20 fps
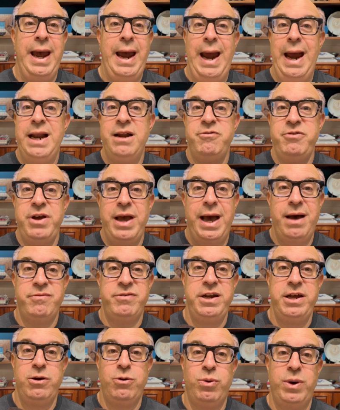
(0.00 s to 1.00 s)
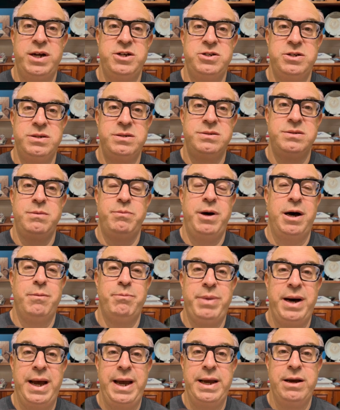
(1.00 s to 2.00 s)
And if you have any questions
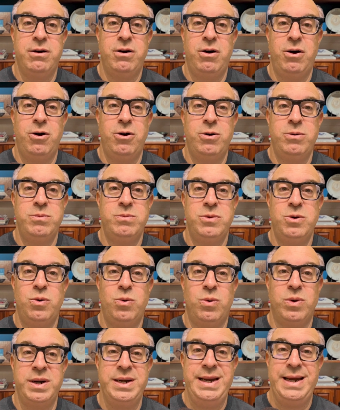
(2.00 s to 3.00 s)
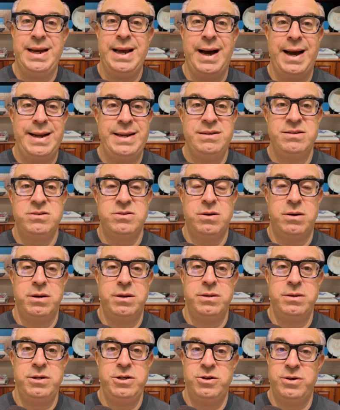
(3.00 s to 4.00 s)
about buying a home or need guidance
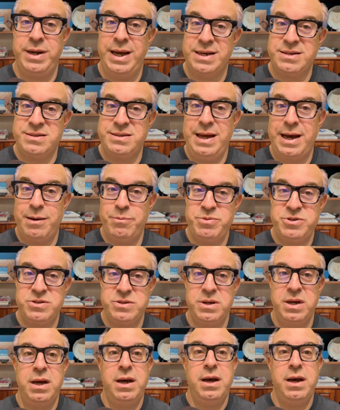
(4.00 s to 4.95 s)
on your next steps,